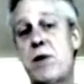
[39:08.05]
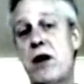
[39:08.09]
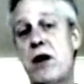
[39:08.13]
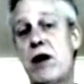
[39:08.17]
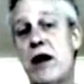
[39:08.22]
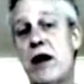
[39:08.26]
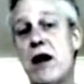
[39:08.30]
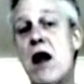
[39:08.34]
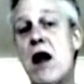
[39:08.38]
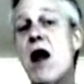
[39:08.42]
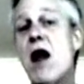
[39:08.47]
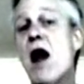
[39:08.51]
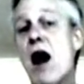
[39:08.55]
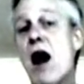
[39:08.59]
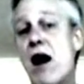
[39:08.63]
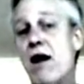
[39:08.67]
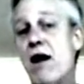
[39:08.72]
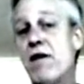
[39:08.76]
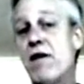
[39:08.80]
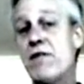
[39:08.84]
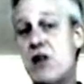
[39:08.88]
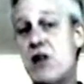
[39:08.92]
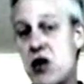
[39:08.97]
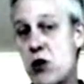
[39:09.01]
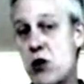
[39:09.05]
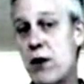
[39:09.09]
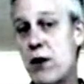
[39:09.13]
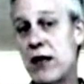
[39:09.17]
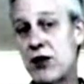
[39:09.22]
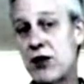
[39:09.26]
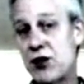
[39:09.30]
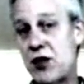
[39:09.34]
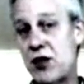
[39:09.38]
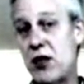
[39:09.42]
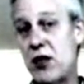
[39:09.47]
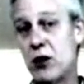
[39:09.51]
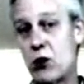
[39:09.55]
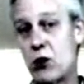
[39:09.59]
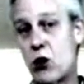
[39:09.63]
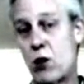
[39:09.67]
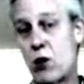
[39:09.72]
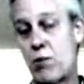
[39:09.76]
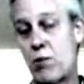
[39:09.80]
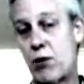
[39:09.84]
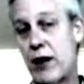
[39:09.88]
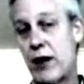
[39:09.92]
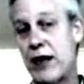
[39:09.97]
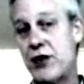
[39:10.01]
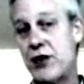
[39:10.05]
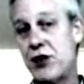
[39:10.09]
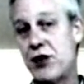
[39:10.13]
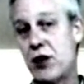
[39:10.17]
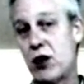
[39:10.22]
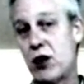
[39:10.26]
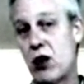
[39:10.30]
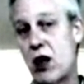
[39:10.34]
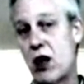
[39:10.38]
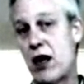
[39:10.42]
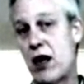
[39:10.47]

period of the U.S. Steel Corporation.